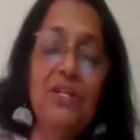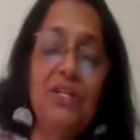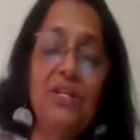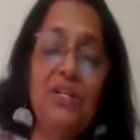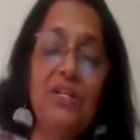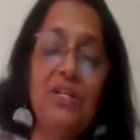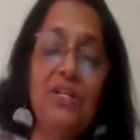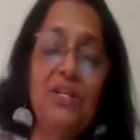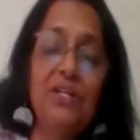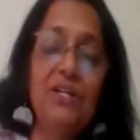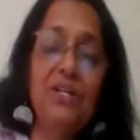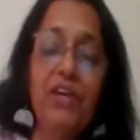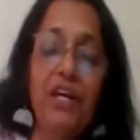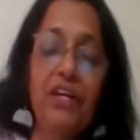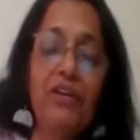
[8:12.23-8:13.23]
the South
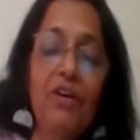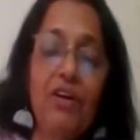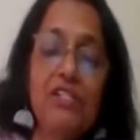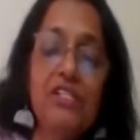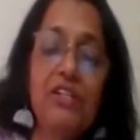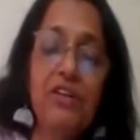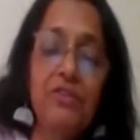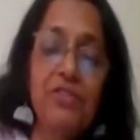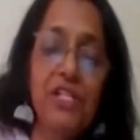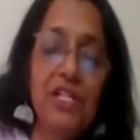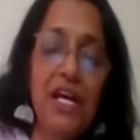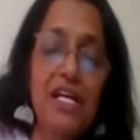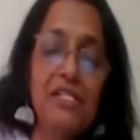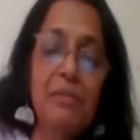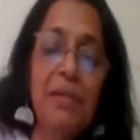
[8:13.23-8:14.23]
African
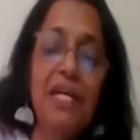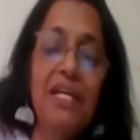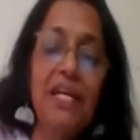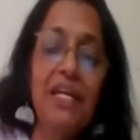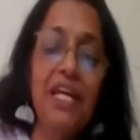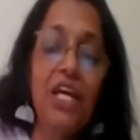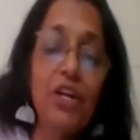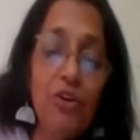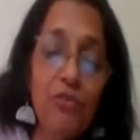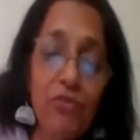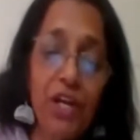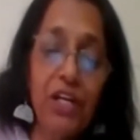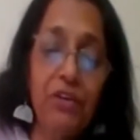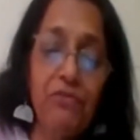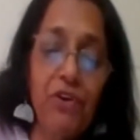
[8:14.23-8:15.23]
constitution has been an
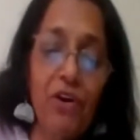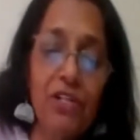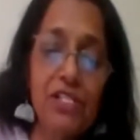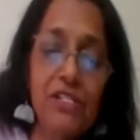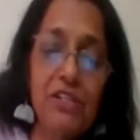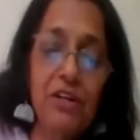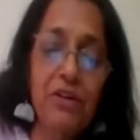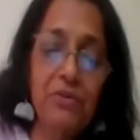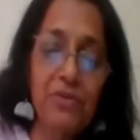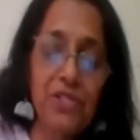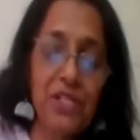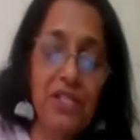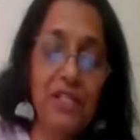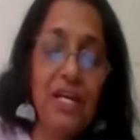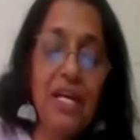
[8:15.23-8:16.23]
innovative
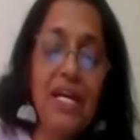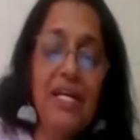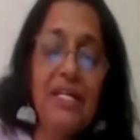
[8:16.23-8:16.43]
constitution,